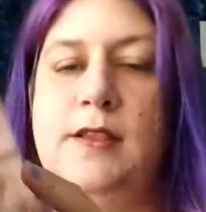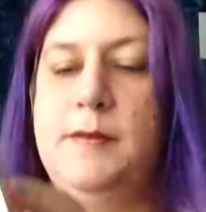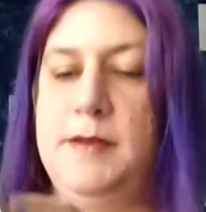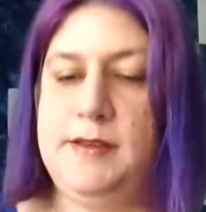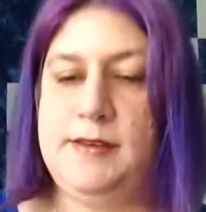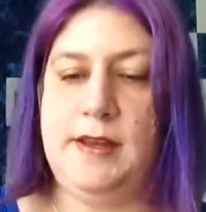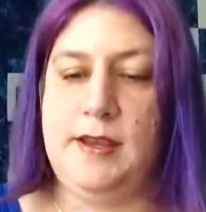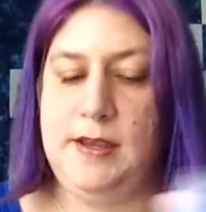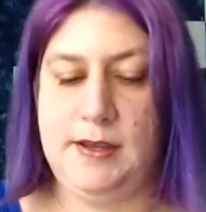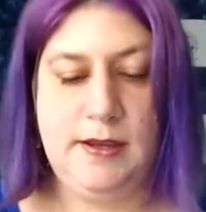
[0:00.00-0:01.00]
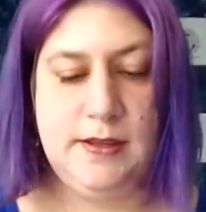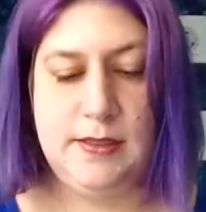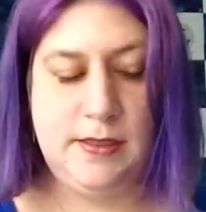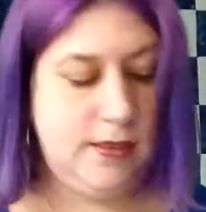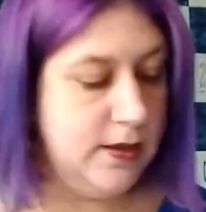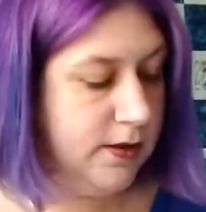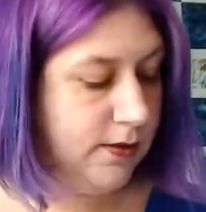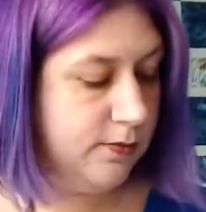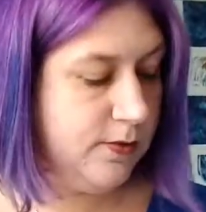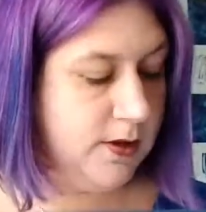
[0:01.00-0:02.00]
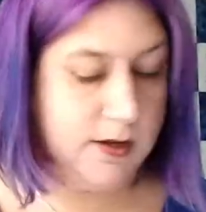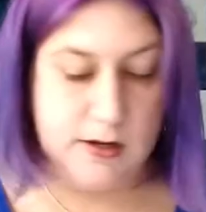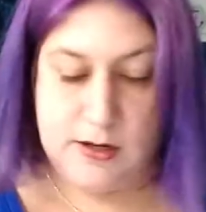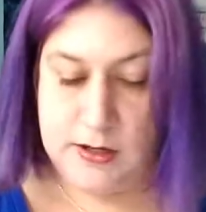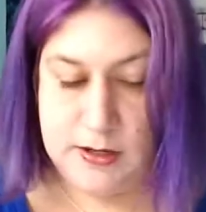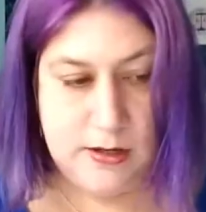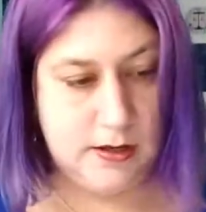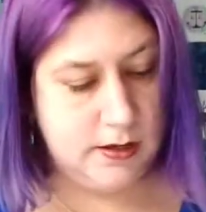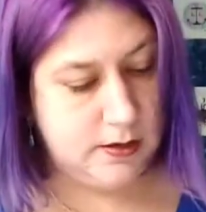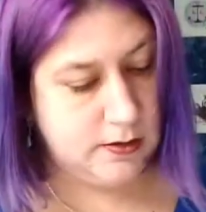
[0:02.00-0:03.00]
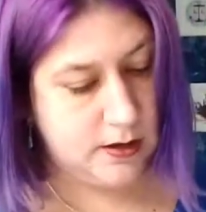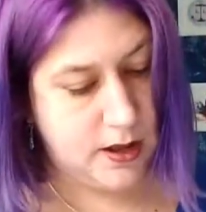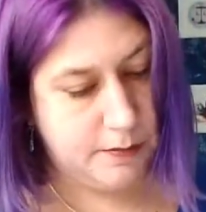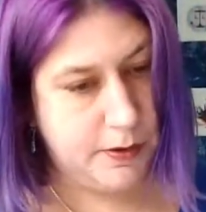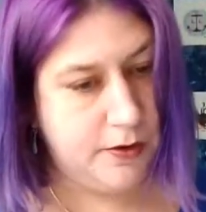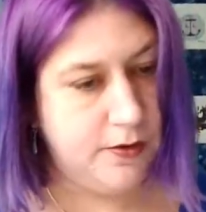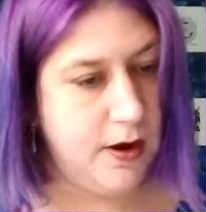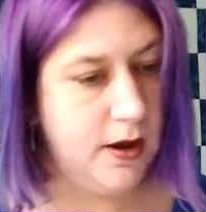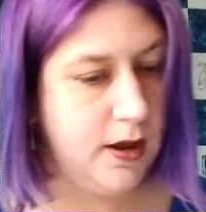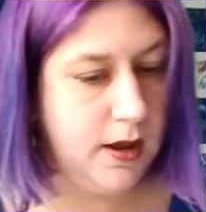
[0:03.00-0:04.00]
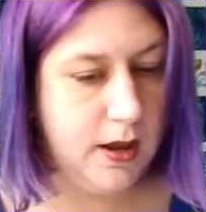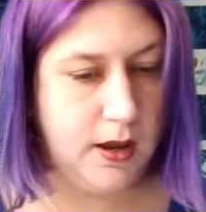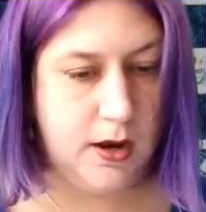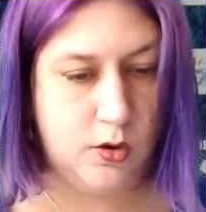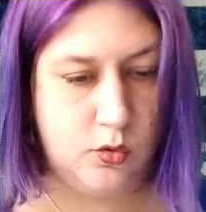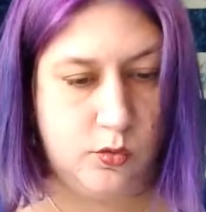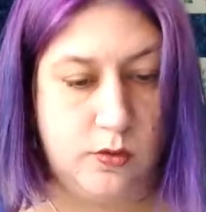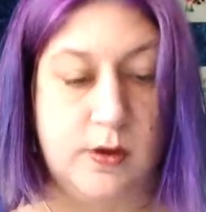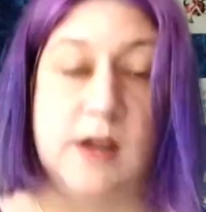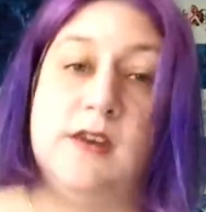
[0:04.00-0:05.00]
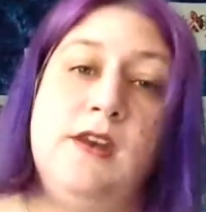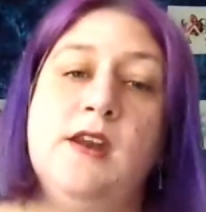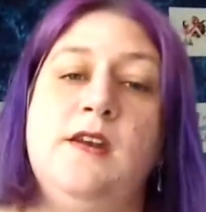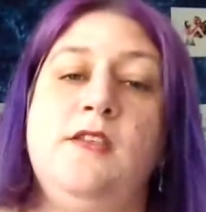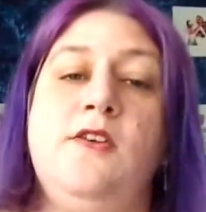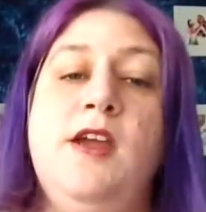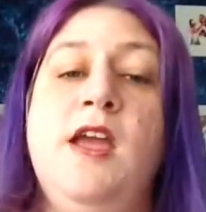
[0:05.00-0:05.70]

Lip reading: Let me see. This one is copyright 1993.